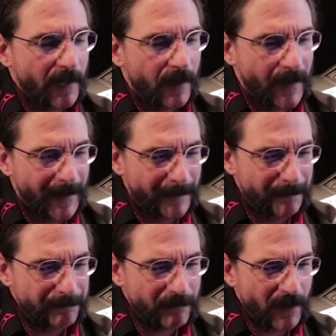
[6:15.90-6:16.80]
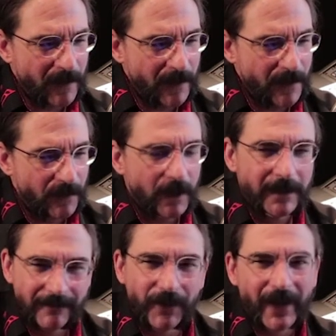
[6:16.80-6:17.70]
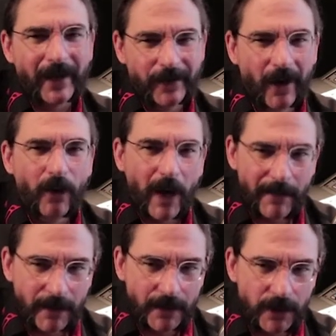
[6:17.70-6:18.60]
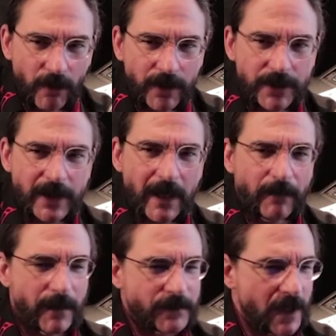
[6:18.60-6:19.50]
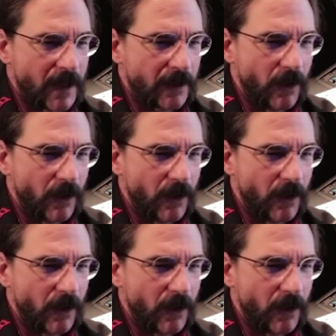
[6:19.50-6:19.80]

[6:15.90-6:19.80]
Um, you know, well, not no way, but you understand what I'm saying.